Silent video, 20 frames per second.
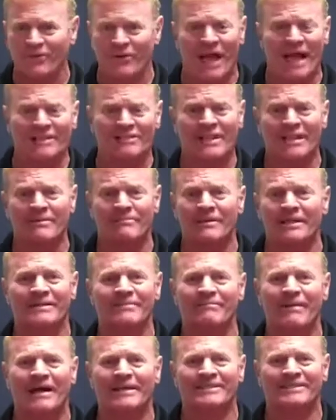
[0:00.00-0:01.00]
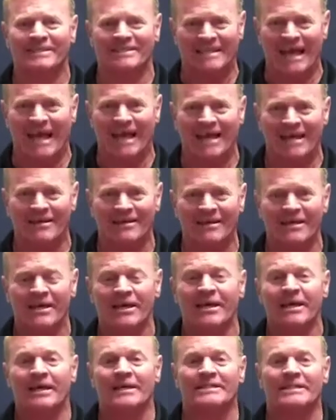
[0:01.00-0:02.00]
actually I had a meeting about it today,
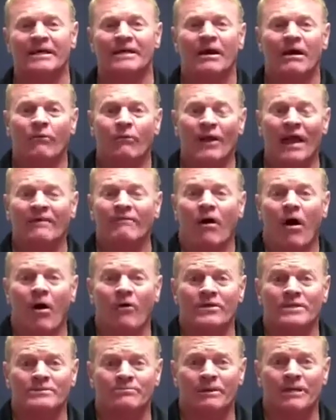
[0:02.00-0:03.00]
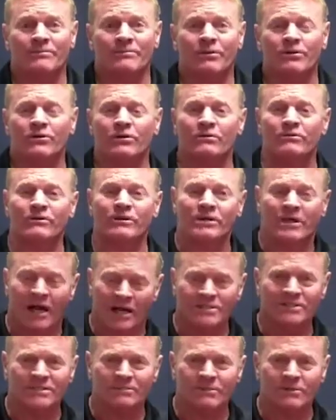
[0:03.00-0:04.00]
is we have all these people who are
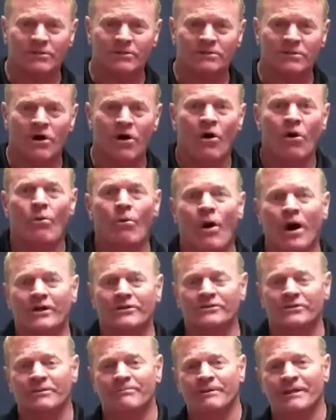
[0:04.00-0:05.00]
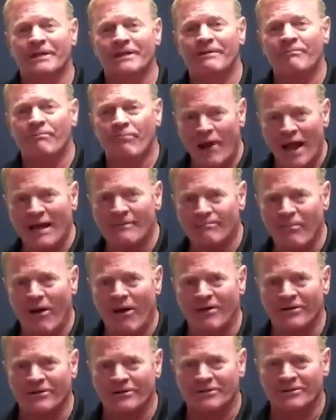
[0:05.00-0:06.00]
customers wanting to be brand
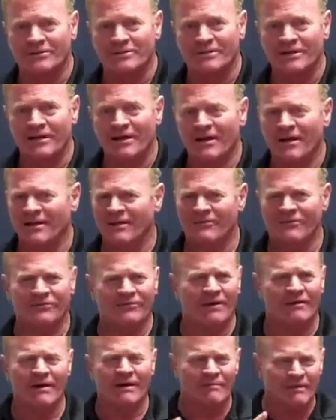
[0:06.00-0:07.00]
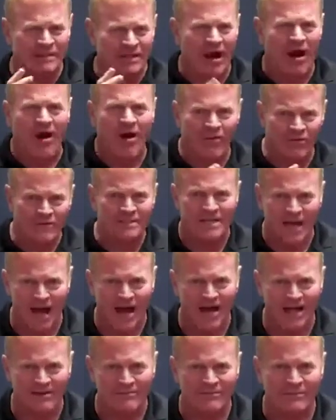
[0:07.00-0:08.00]
partners. I mean, all the
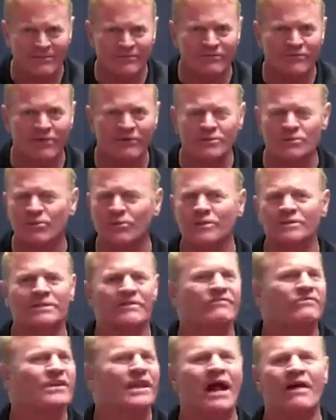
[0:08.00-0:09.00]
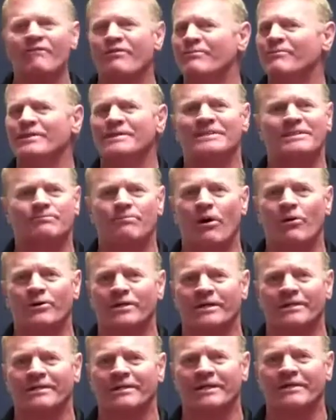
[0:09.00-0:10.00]
time. Those words have never been
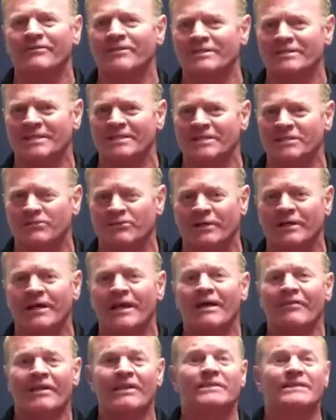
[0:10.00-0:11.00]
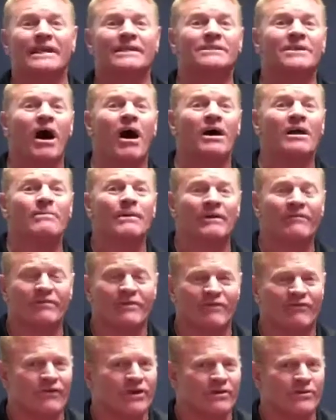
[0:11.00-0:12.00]
spoken in this industry. They talk about it
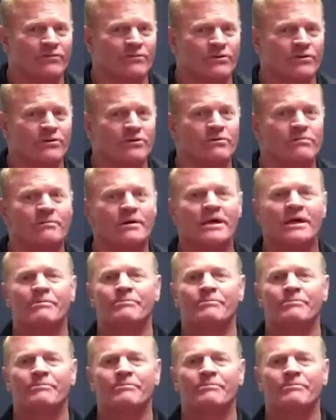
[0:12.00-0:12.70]
from the front of the room,